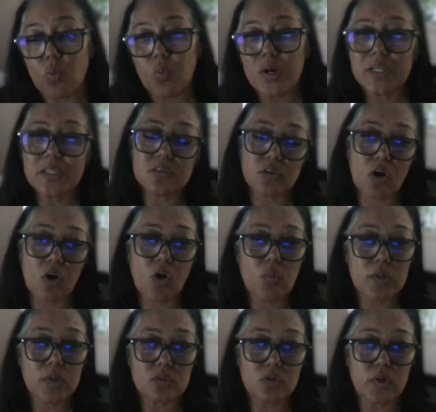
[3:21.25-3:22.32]
one is
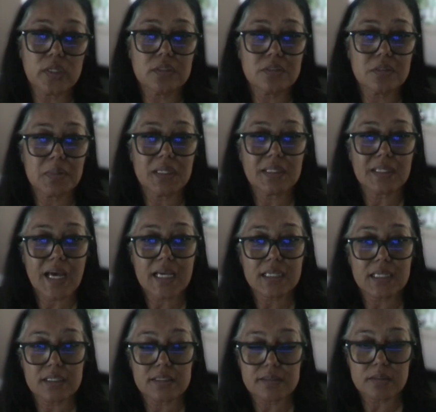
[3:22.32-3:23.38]
always going to be
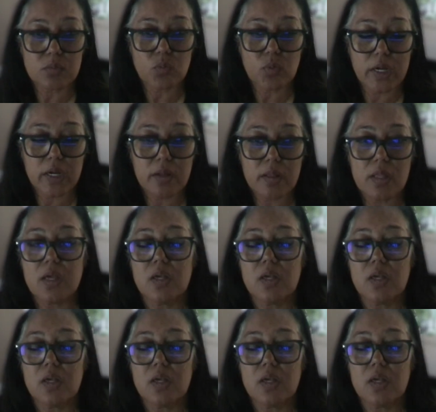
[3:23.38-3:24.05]
lacking somewhere.